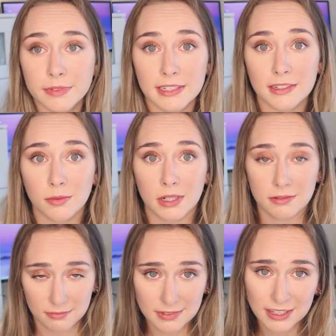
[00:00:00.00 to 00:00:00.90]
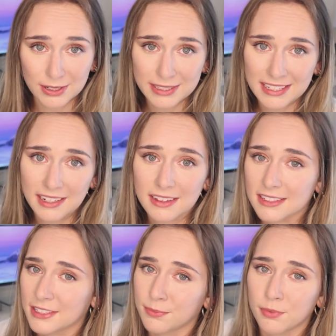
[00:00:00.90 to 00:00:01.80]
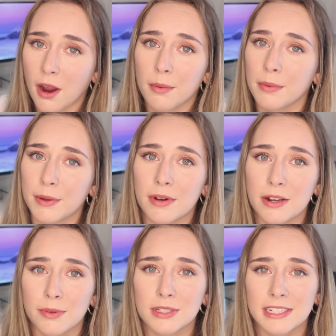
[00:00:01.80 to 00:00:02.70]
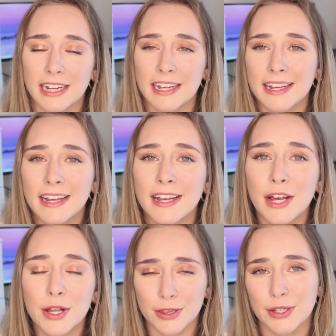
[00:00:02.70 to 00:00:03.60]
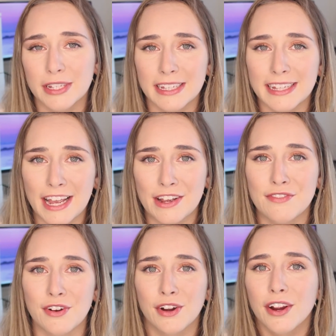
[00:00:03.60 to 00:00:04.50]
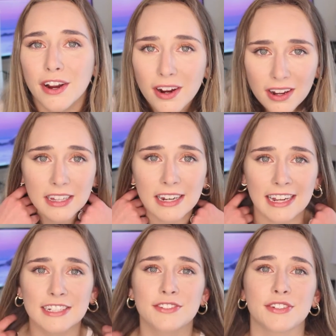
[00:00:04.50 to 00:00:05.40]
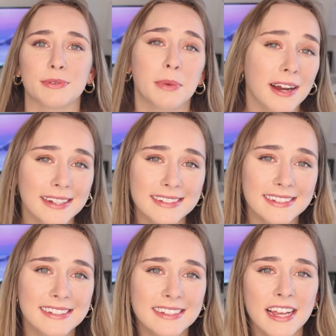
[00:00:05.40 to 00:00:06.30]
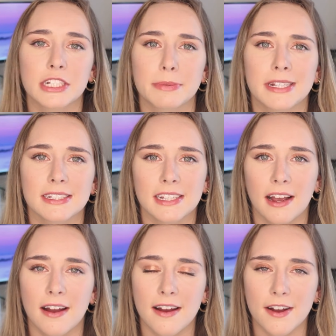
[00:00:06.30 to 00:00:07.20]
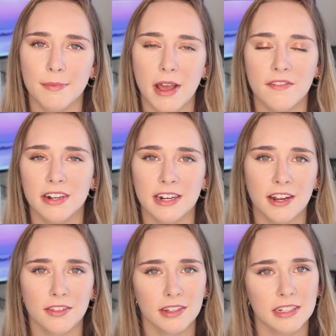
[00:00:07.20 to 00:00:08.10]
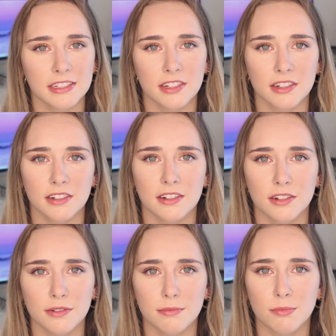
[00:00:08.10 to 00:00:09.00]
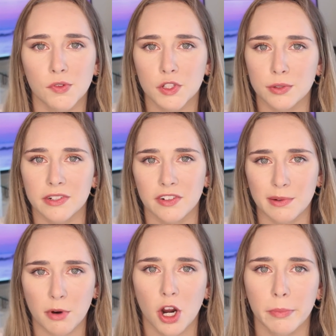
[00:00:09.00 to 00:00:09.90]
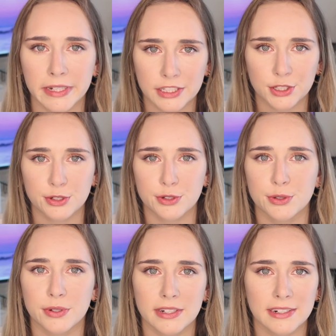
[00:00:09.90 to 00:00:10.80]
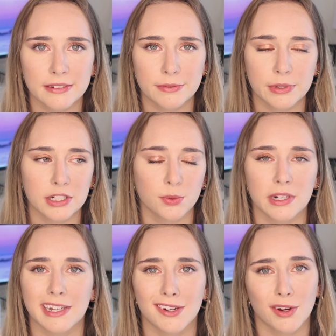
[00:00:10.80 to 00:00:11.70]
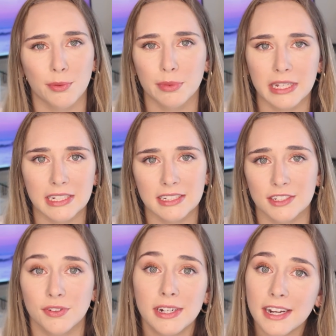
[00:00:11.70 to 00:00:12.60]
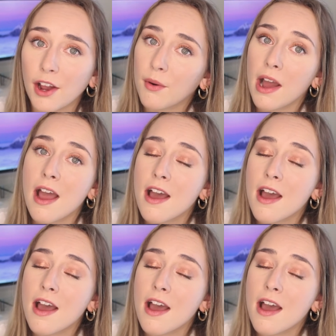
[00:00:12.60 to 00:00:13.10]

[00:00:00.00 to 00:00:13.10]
this is what it looks like. This is probably what it will stay looking like for the next few months, just because Evan and I are looking to move to a different apartment soon. We just want to get our own place, because right now